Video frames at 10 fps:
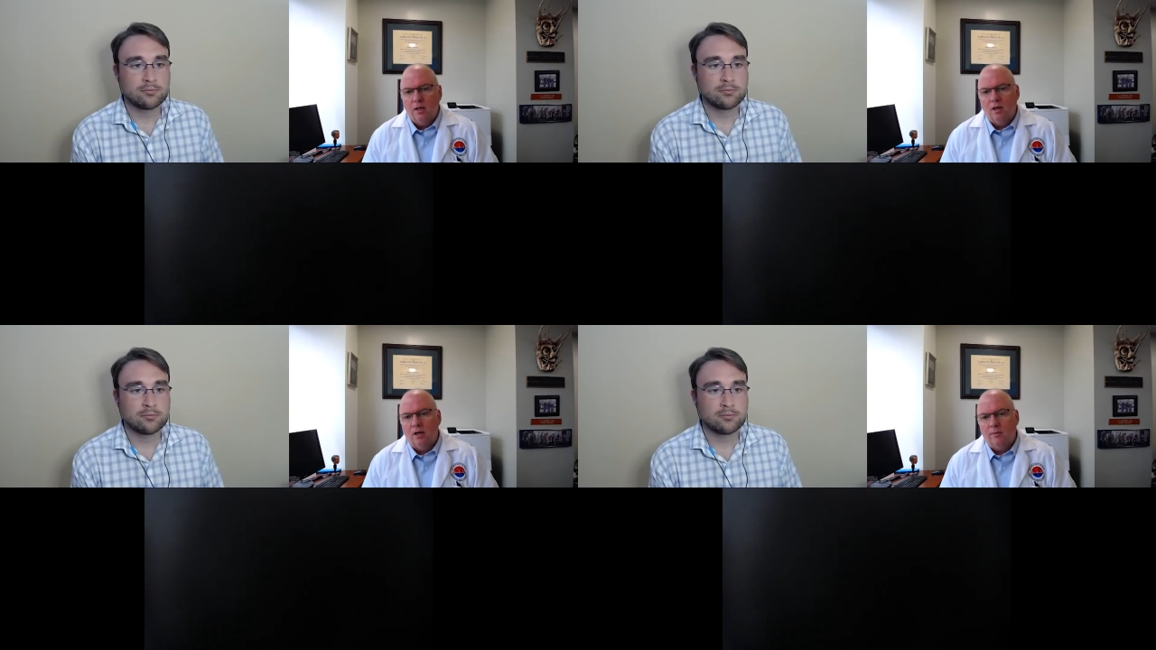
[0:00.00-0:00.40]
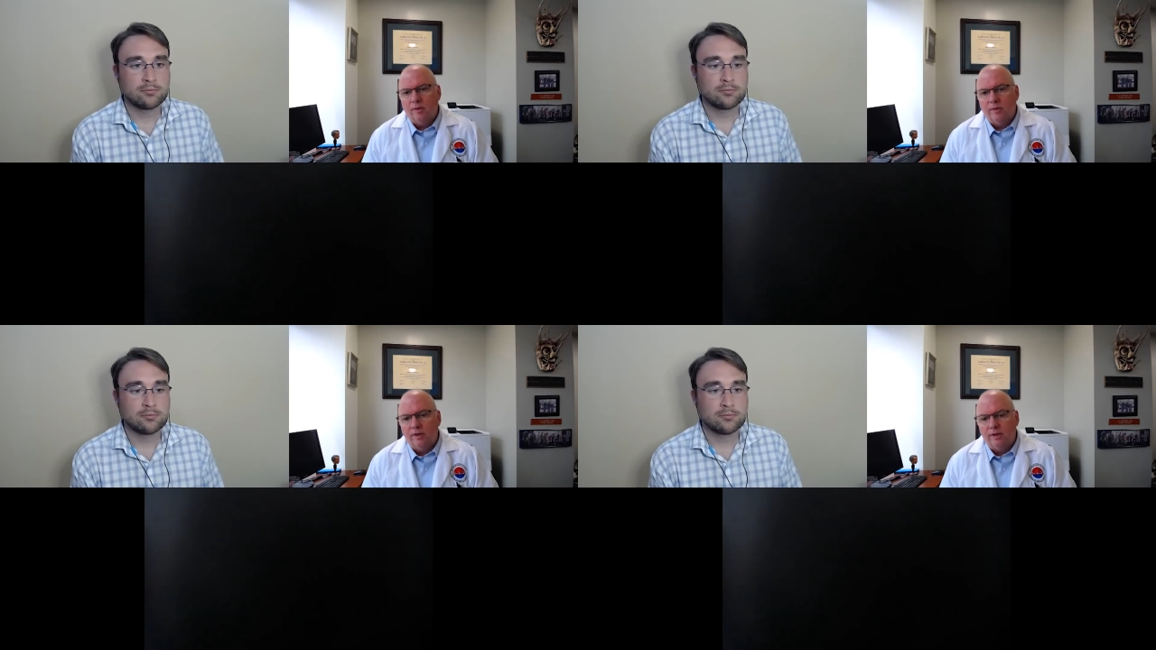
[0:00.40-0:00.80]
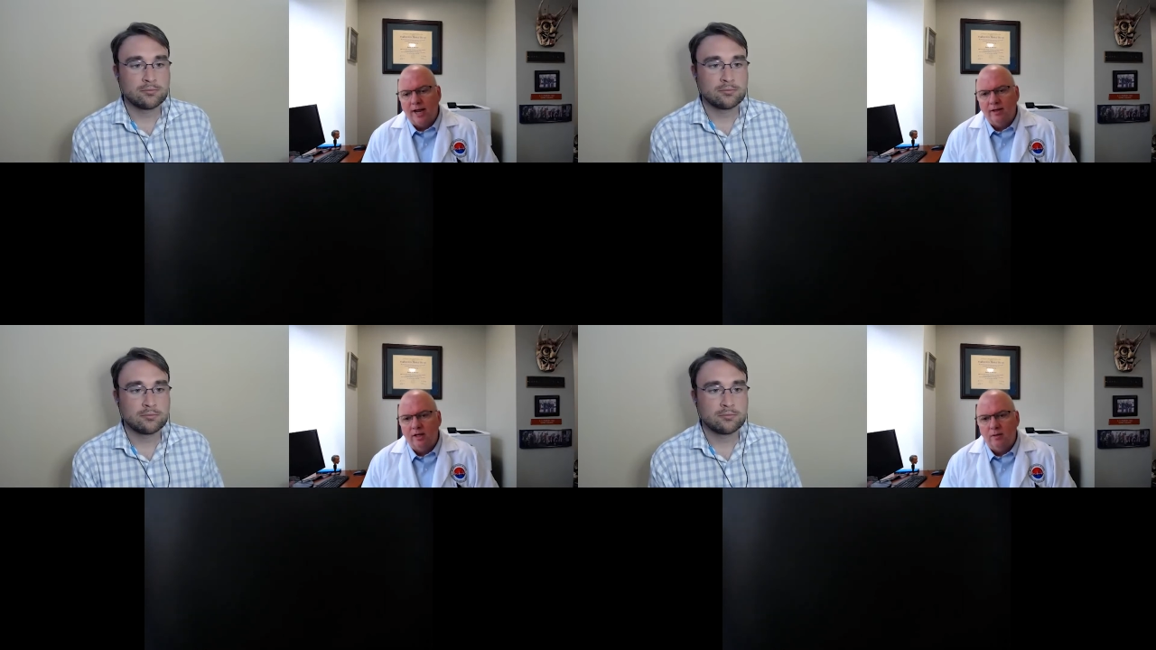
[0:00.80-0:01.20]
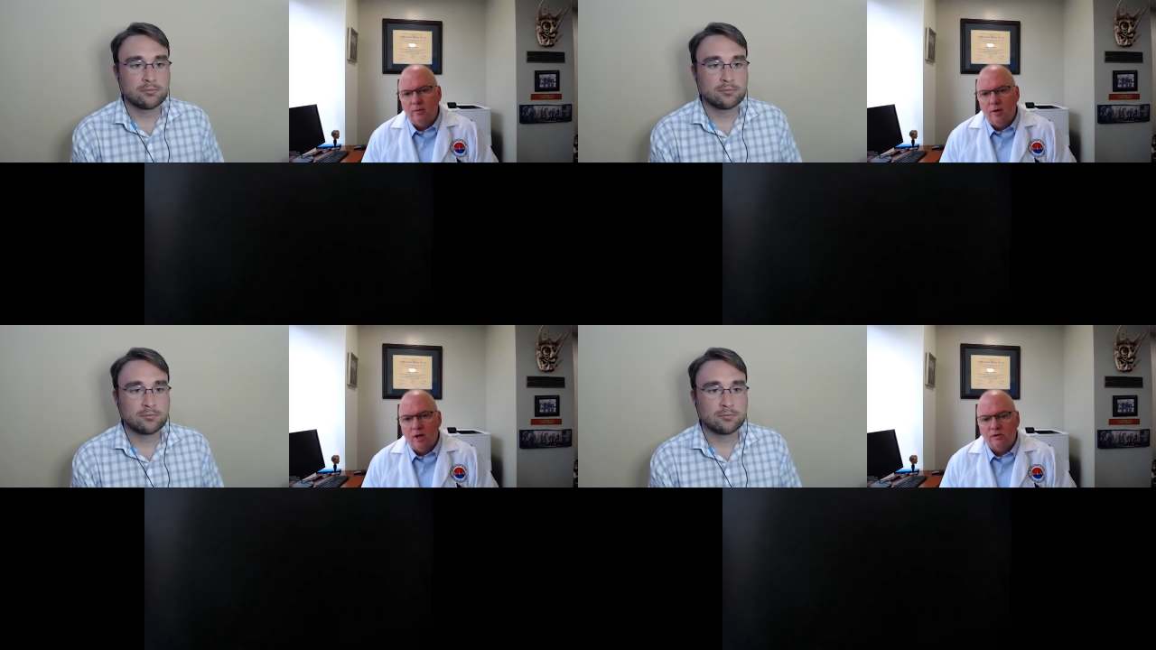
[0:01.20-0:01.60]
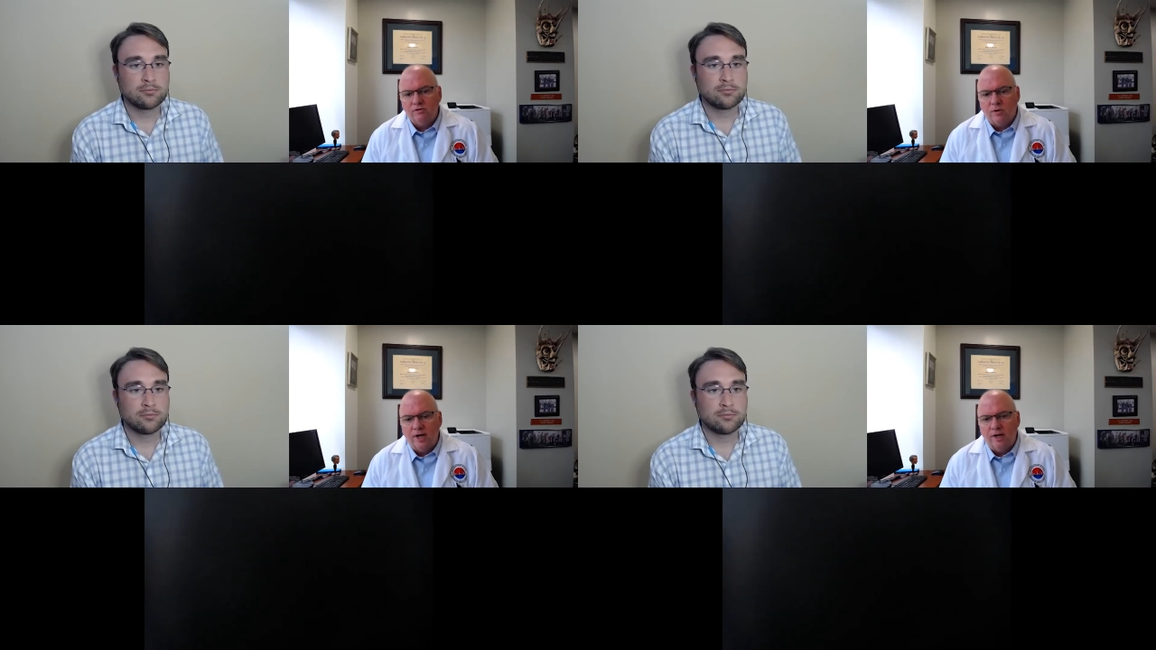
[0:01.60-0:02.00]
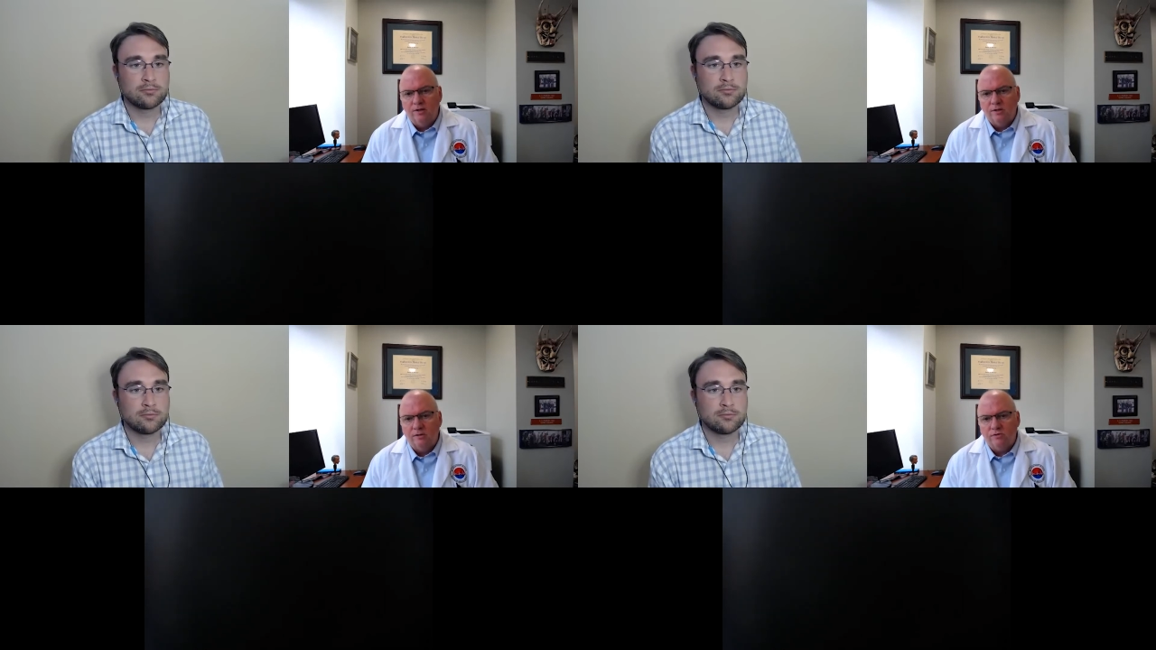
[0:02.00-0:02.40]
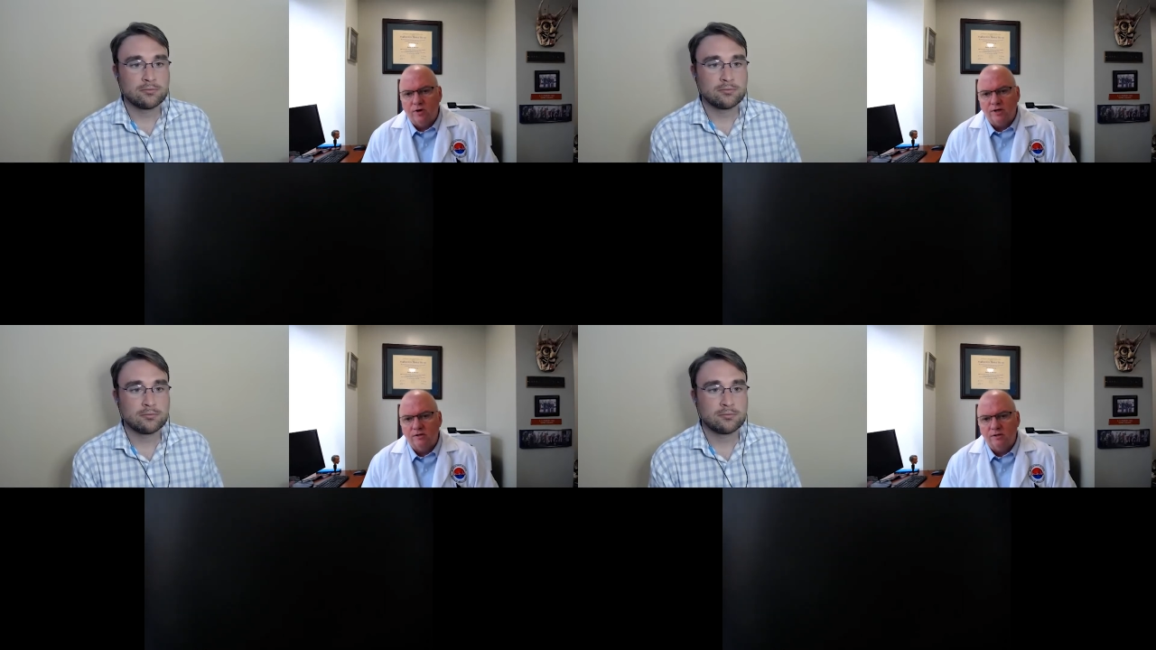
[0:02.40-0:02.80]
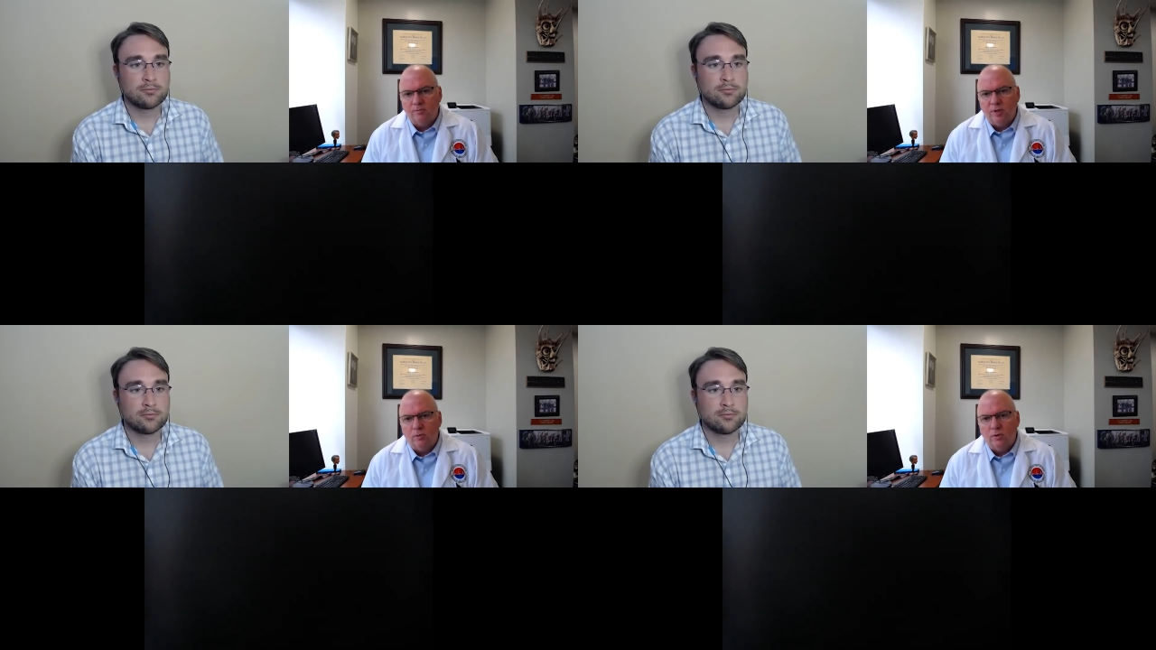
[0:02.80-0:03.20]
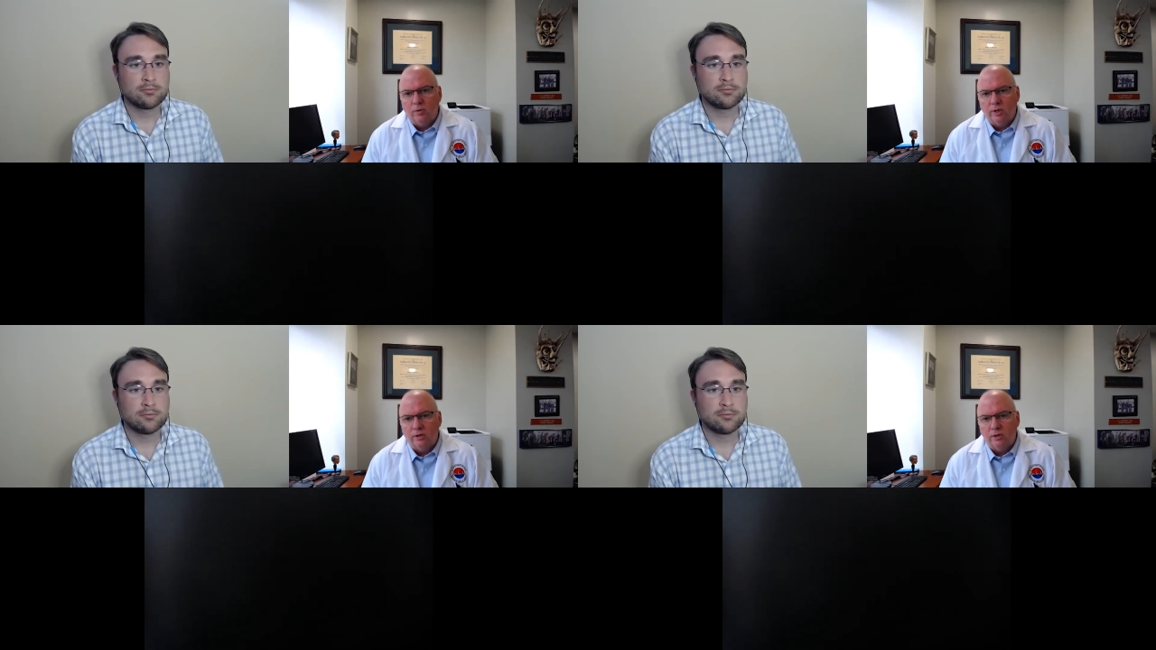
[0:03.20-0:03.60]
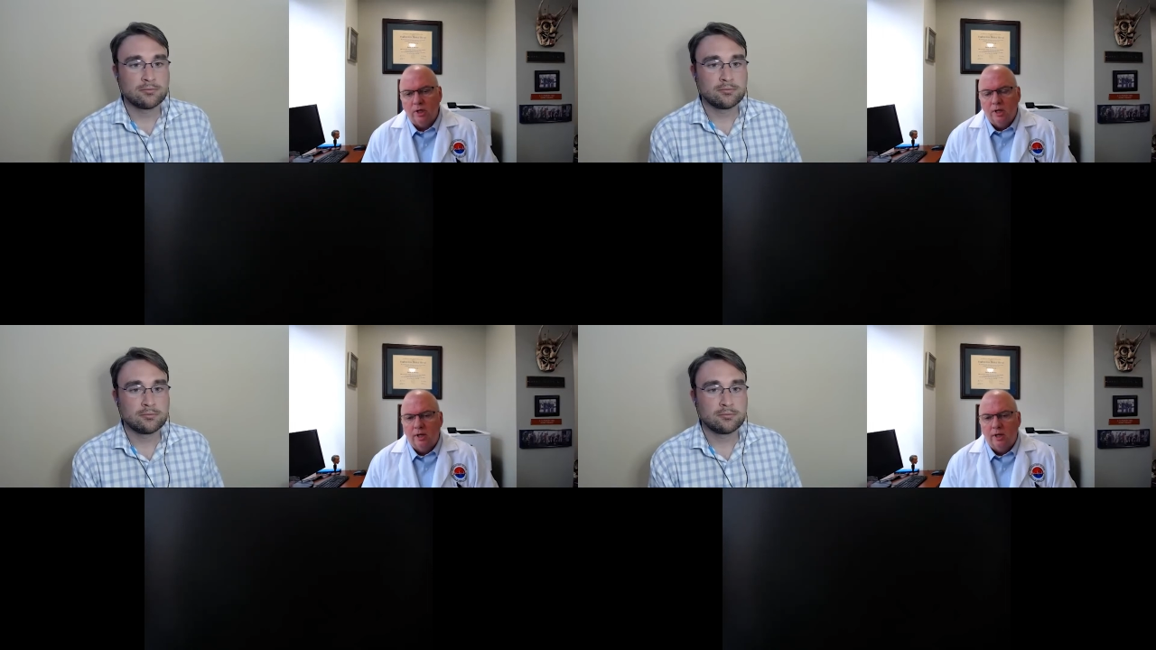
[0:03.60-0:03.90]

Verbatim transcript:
Speaker 1: um, the daily uh, strains and stresses that people go under.